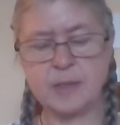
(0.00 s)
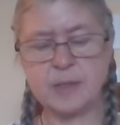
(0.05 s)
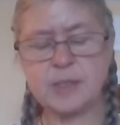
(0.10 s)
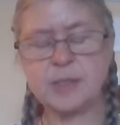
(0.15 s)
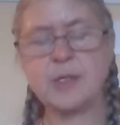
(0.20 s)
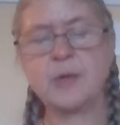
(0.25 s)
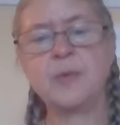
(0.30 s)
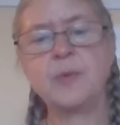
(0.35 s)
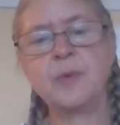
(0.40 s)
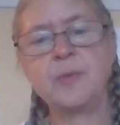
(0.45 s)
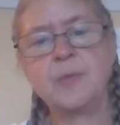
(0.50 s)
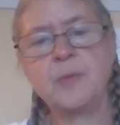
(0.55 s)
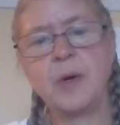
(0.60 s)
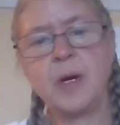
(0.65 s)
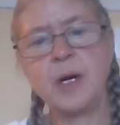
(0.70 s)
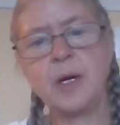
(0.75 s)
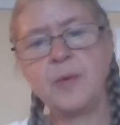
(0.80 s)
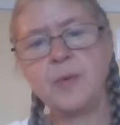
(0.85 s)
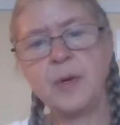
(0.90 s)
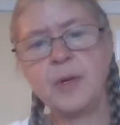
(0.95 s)
So when
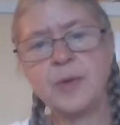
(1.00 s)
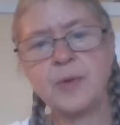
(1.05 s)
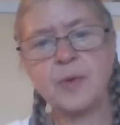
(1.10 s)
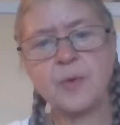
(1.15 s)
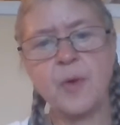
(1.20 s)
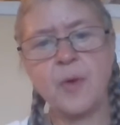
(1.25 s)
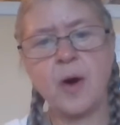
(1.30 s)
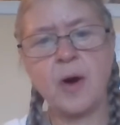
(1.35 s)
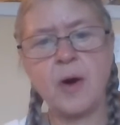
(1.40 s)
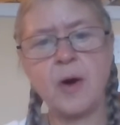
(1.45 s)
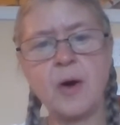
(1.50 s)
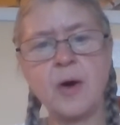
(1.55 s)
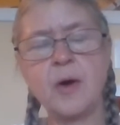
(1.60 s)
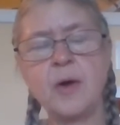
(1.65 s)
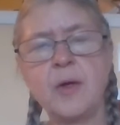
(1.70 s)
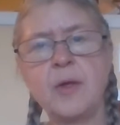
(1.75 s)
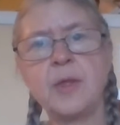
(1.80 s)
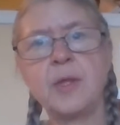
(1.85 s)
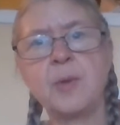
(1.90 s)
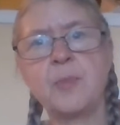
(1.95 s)
I went through
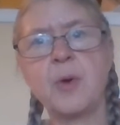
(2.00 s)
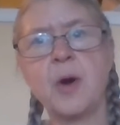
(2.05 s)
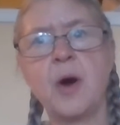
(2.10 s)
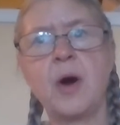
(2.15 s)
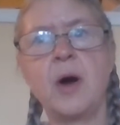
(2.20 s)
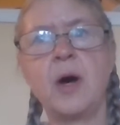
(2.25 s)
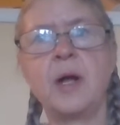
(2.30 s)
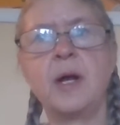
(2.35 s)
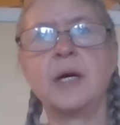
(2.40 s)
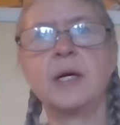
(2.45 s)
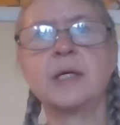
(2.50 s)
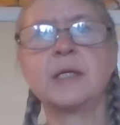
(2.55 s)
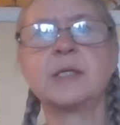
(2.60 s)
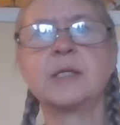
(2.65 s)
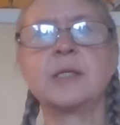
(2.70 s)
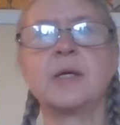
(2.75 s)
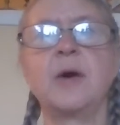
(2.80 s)
all the products,